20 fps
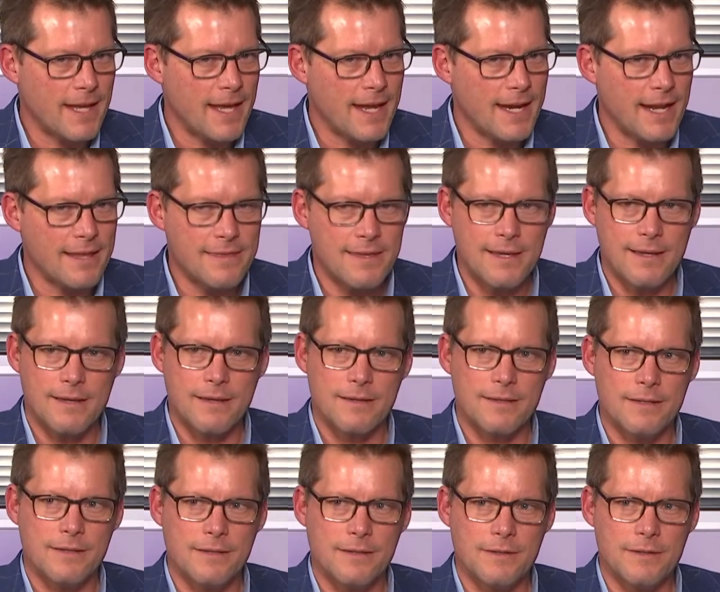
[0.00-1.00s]
And I think
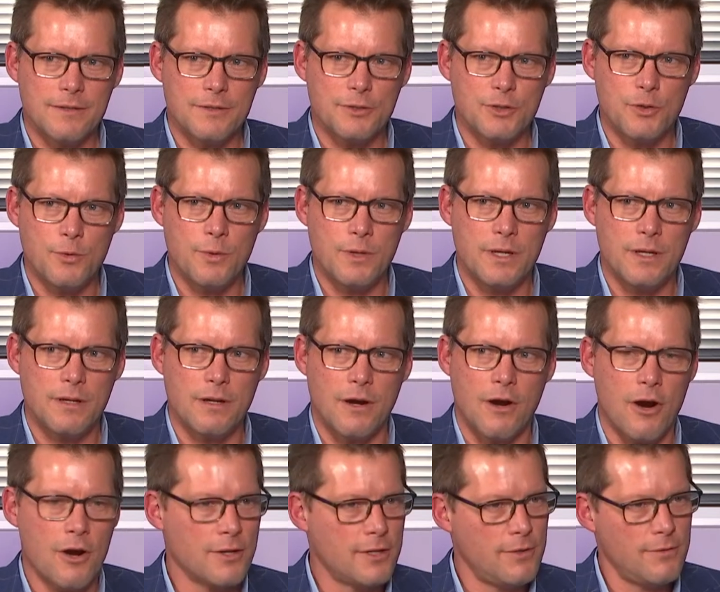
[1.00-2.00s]
you would
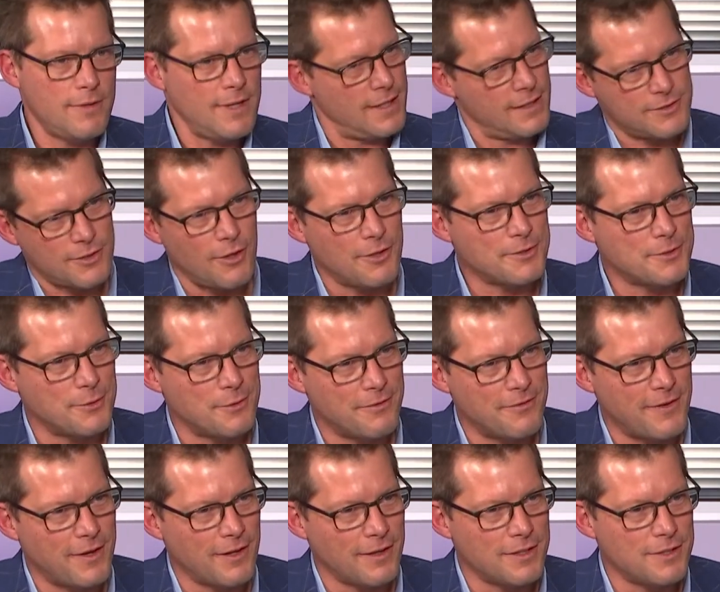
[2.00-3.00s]
argue that it's also a
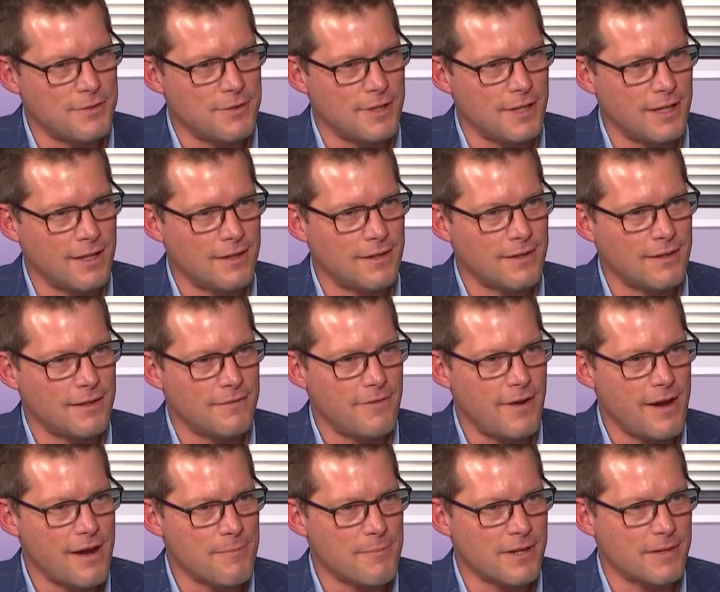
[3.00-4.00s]
fairly unique
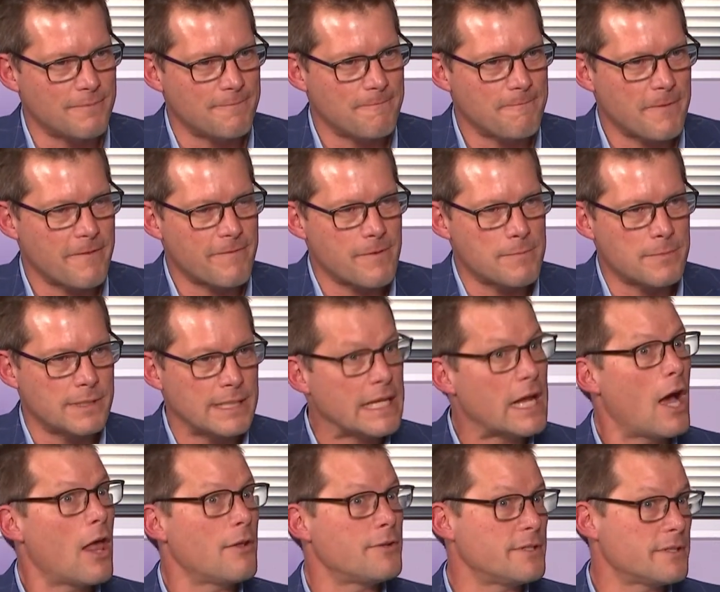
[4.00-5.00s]
environment from an
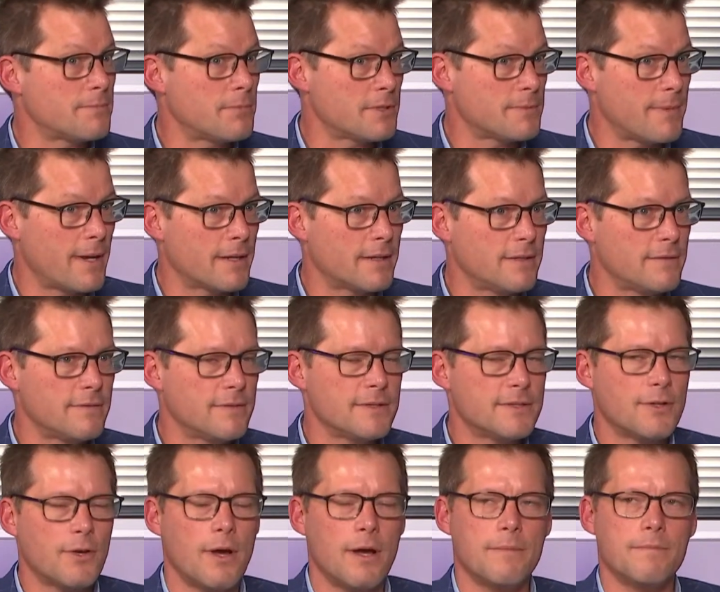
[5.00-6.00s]
ecologist perspective. And
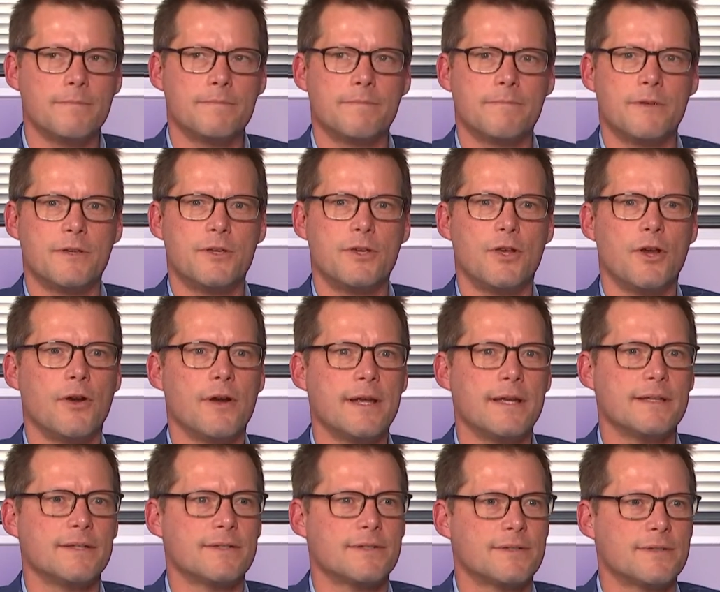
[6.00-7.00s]
so I'm
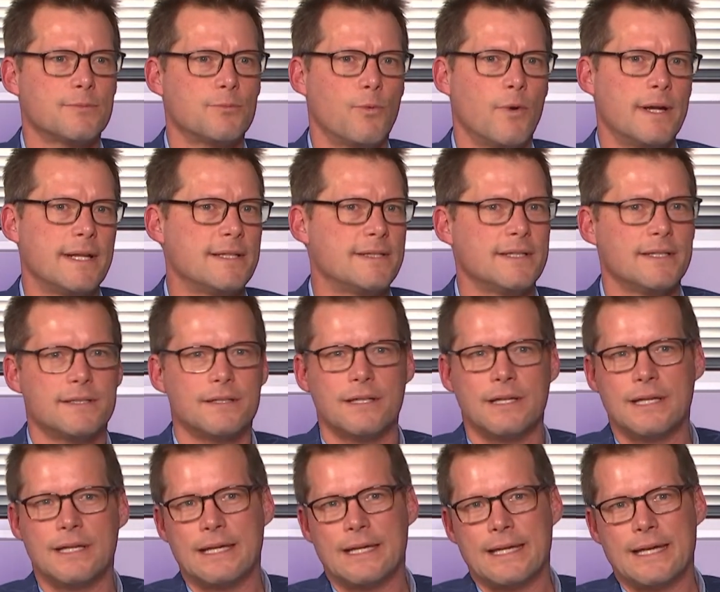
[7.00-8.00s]
curious, what is it
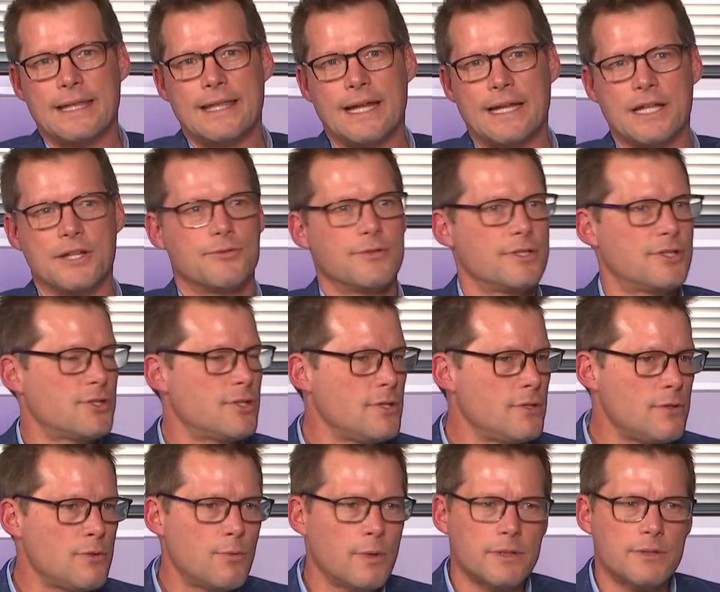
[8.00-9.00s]
that interests
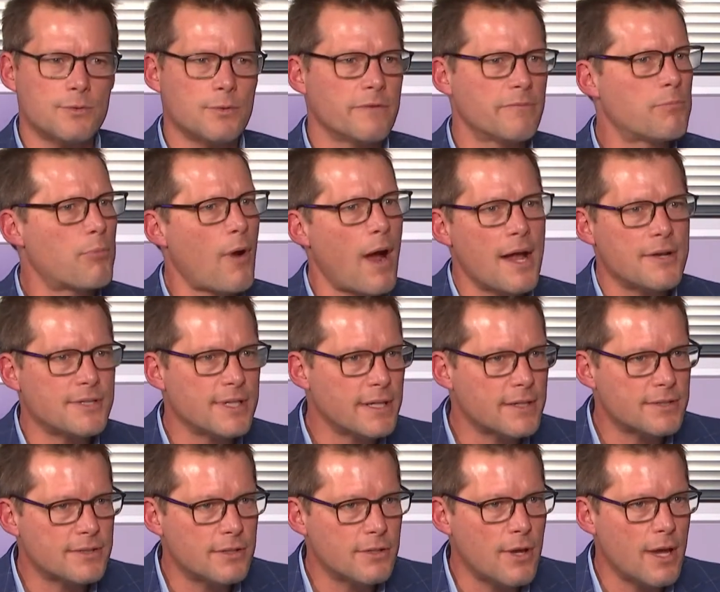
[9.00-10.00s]
you? What sort of
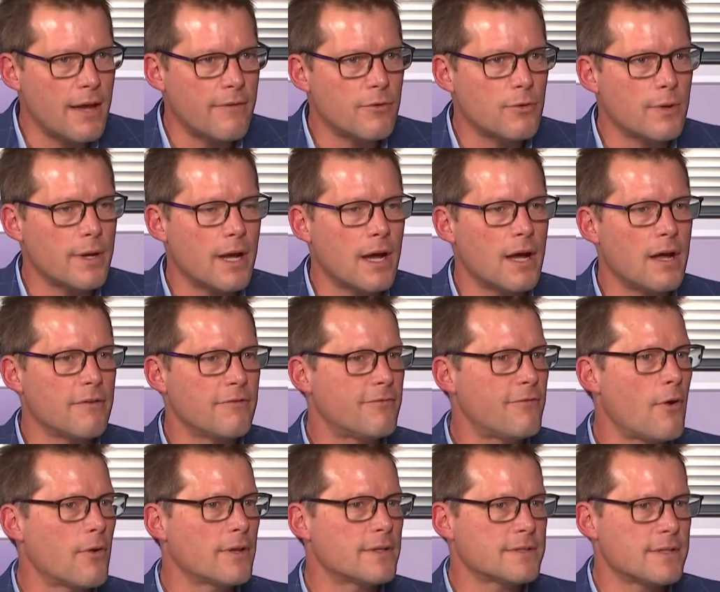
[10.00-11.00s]
projects do you have going on
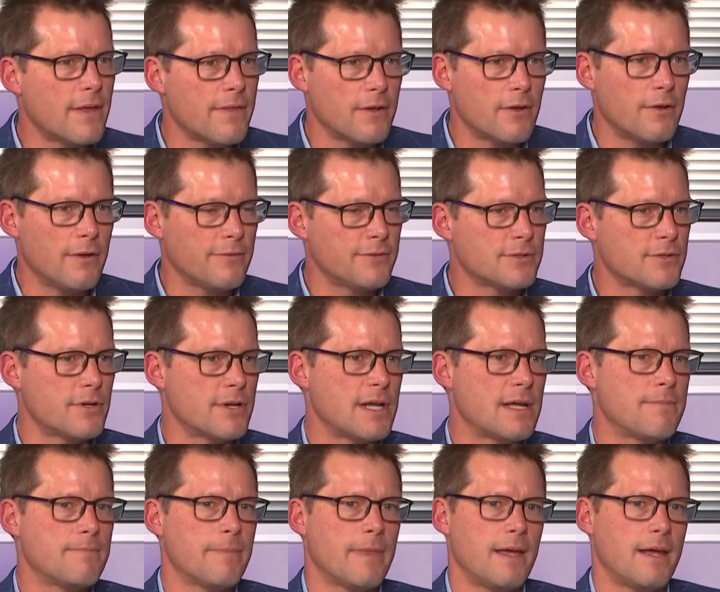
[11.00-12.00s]
focused on the Gulf
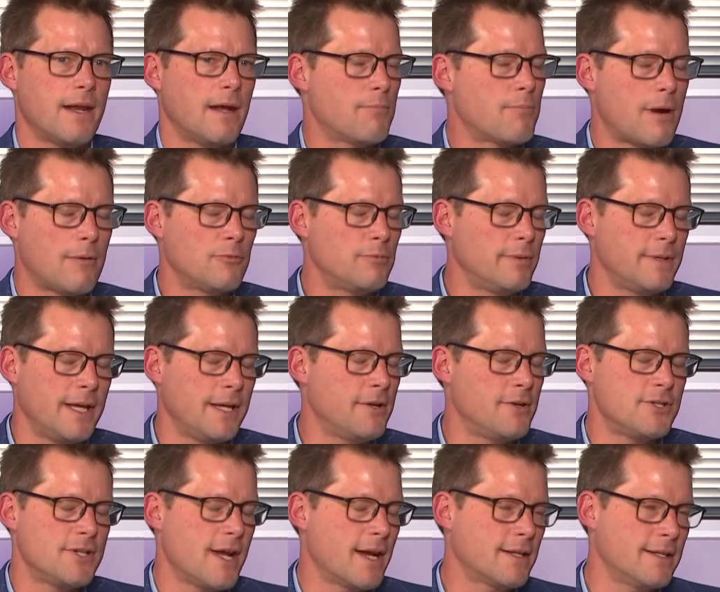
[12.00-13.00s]
Stream? And I'll probably
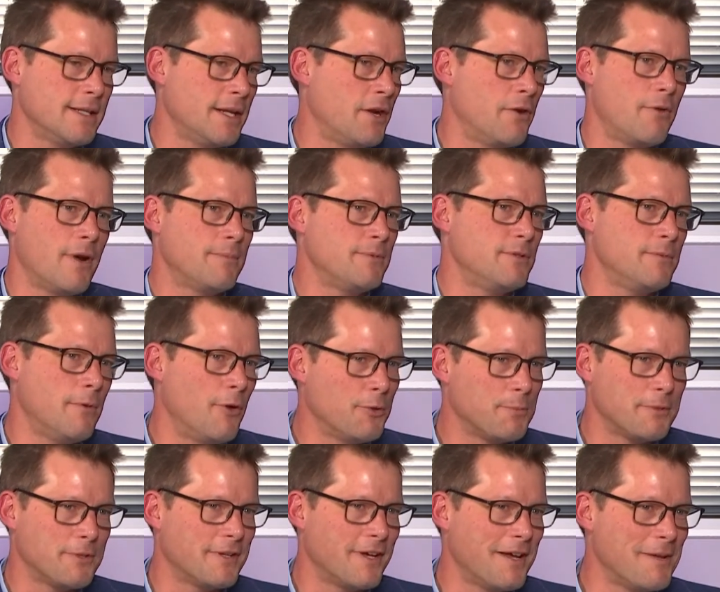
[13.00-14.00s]
interject and interrupt you
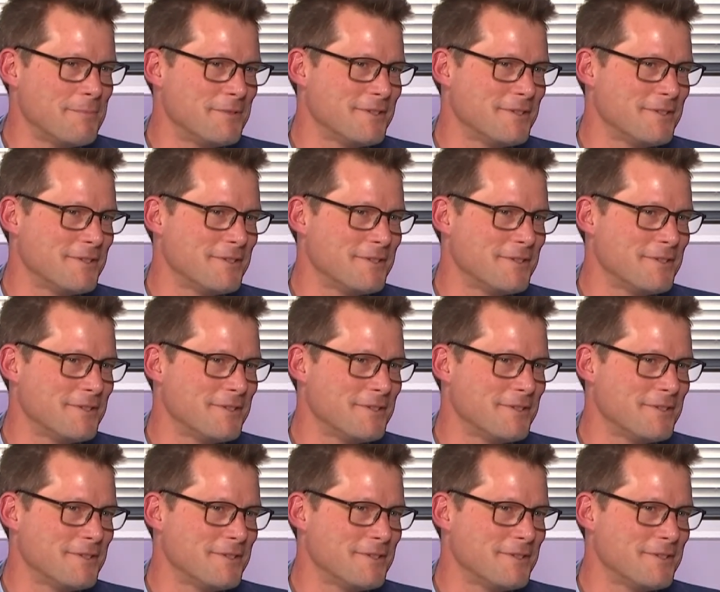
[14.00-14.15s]
multiple times.